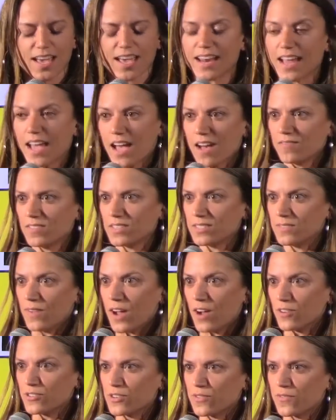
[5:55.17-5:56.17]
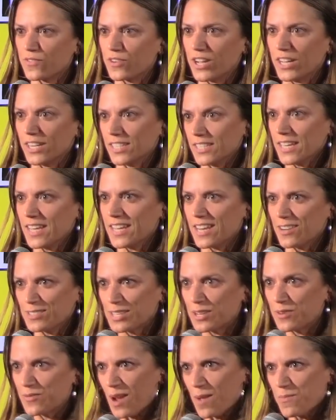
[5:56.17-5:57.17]
and I have this voucher for Italy, and I
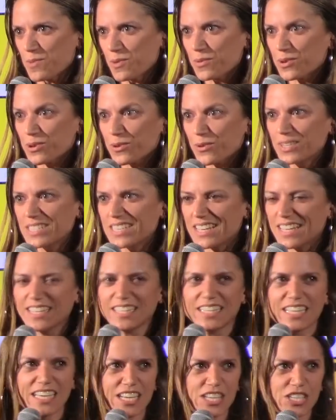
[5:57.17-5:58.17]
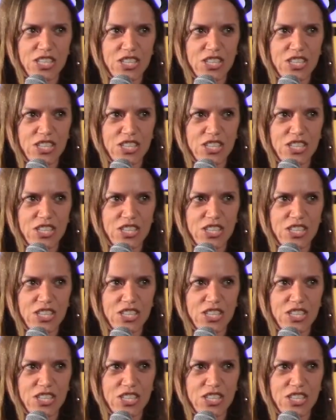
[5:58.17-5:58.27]
was like, Grandma, we're going to Italy.